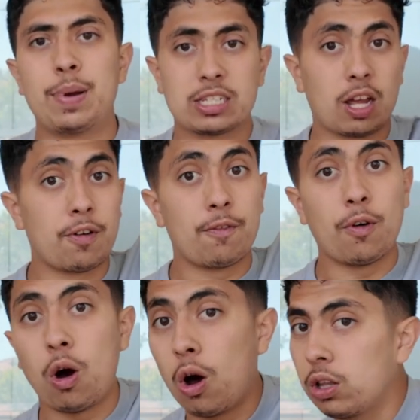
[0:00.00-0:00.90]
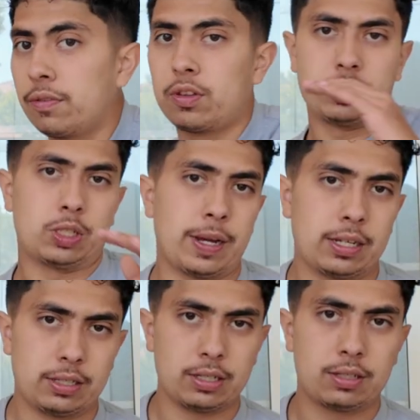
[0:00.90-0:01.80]
based off of all of those
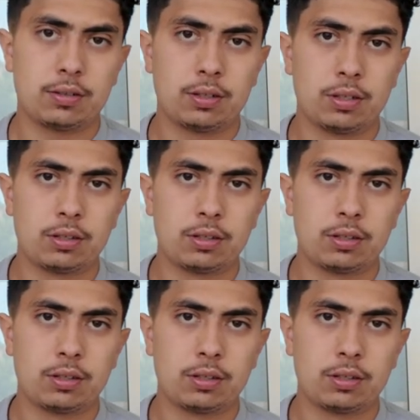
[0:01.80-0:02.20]
expenses.